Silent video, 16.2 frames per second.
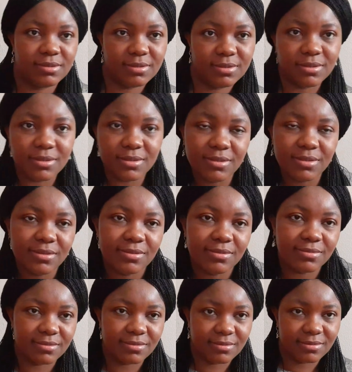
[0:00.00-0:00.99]

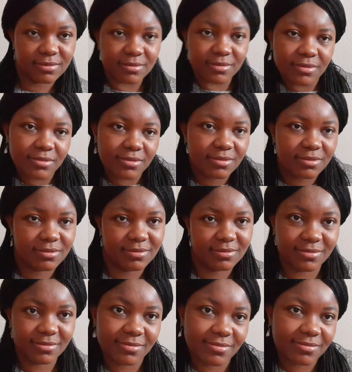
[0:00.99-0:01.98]

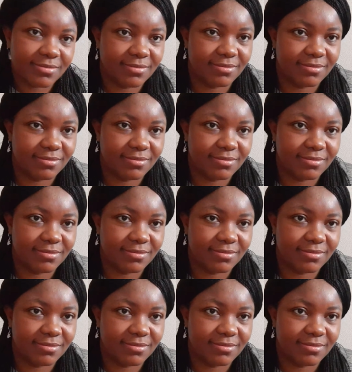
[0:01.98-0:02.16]
Nothing is said.